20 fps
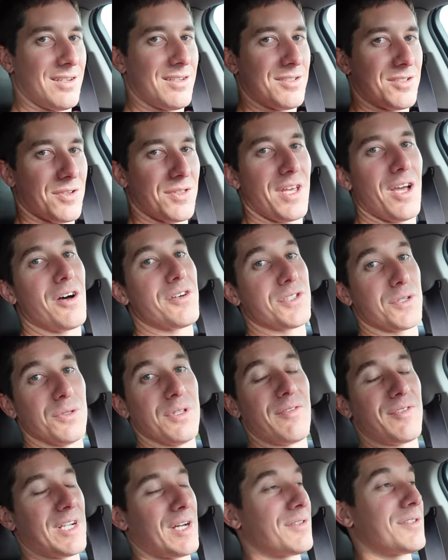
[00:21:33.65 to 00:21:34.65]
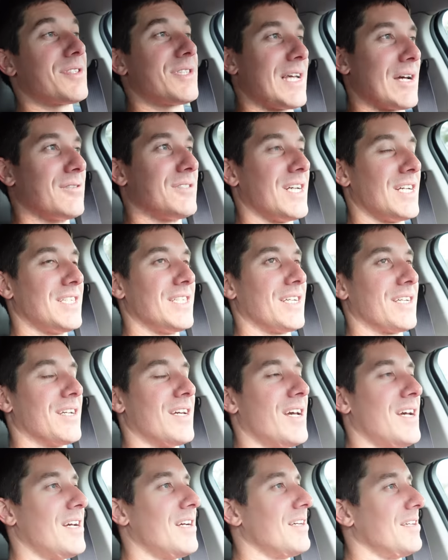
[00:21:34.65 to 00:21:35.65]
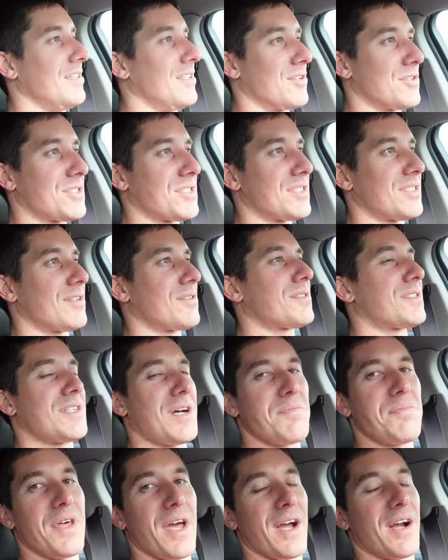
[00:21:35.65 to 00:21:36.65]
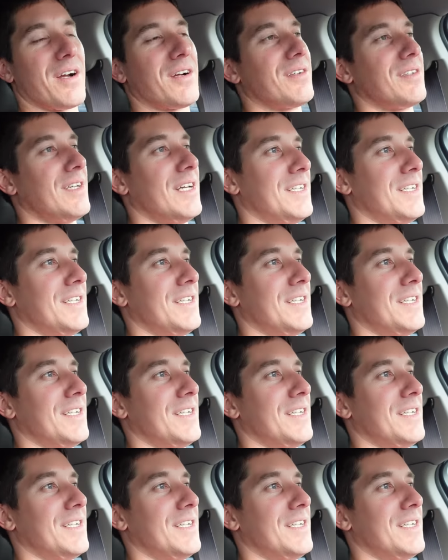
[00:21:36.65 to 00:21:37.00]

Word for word: So they also left out the sound deadening. There's there's some there.